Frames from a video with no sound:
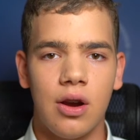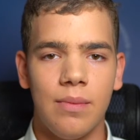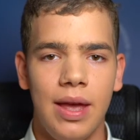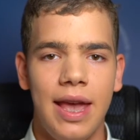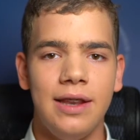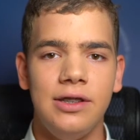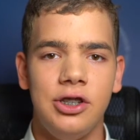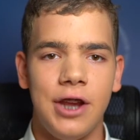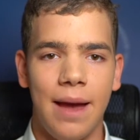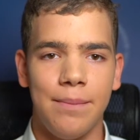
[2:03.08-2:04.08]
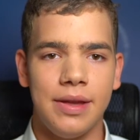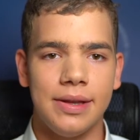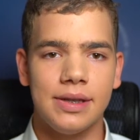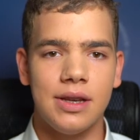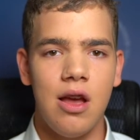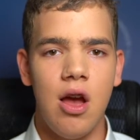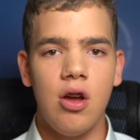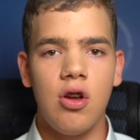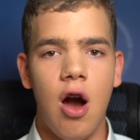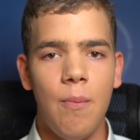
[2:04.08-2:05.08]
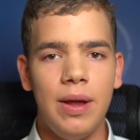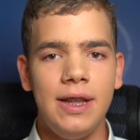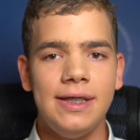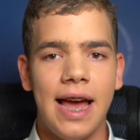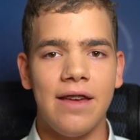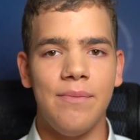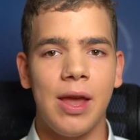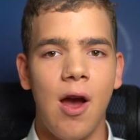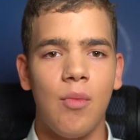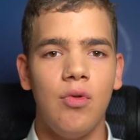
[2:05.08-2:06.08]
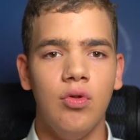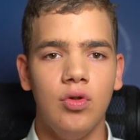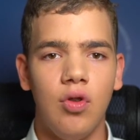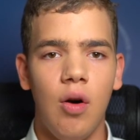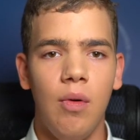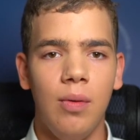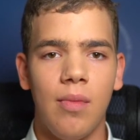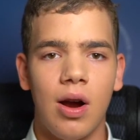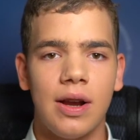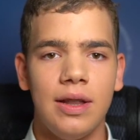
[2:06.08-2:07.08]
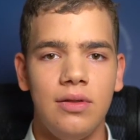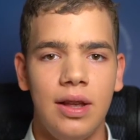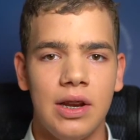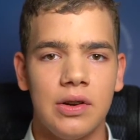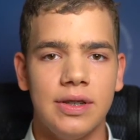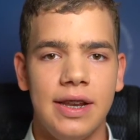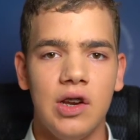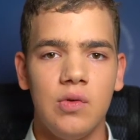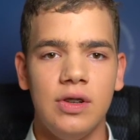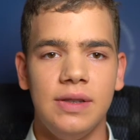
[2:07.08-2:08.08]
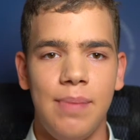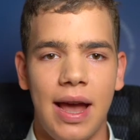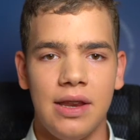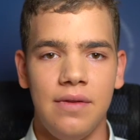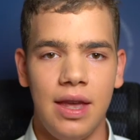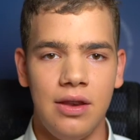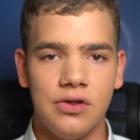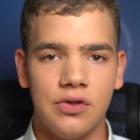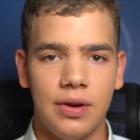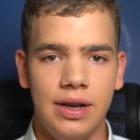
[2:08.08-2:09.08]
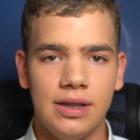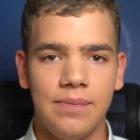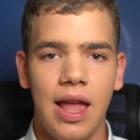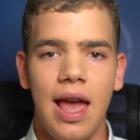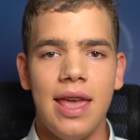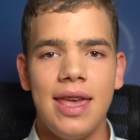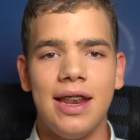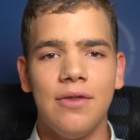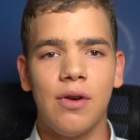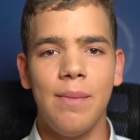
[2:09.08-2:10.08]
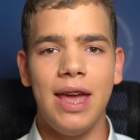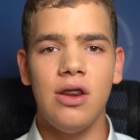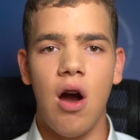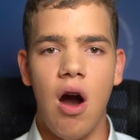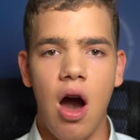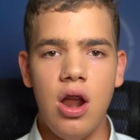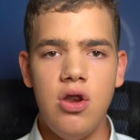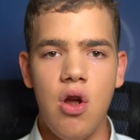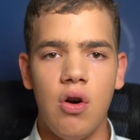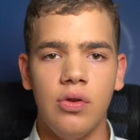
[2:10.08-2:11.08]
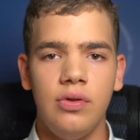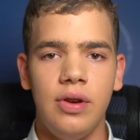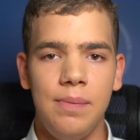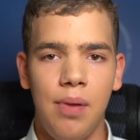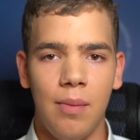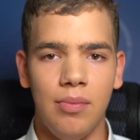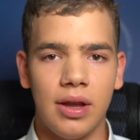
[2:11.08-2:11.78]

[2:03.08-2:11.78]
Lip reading: hidden champions, companies that have become global market leaders in their respective industries, yet have remained unknown to the public.